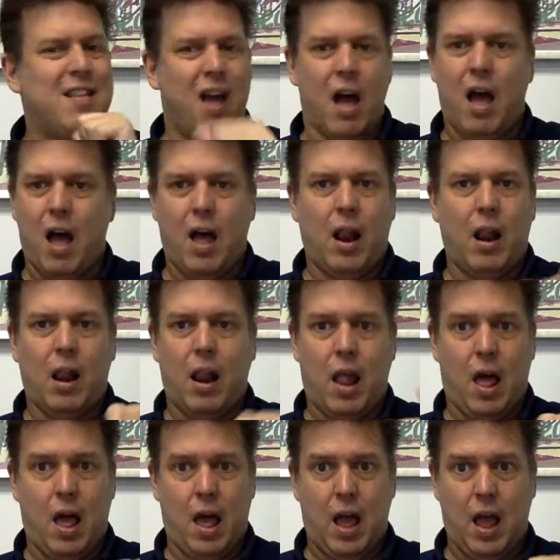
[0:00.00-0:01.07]
someone
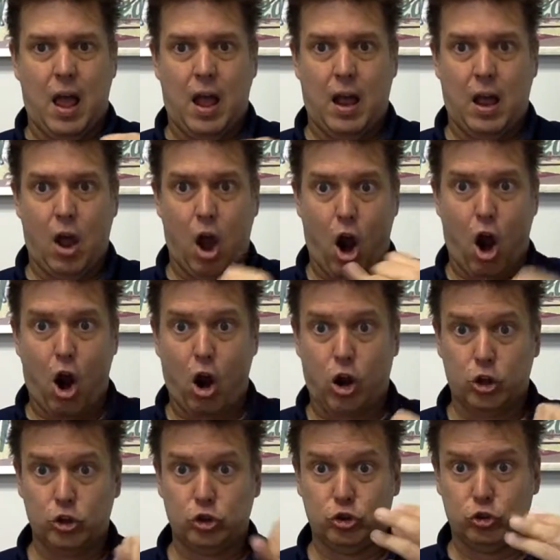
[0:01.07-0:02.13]
can join
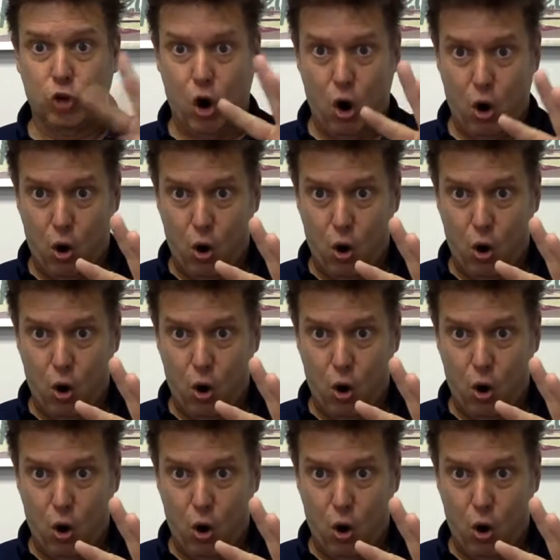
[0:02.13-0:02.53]
their group.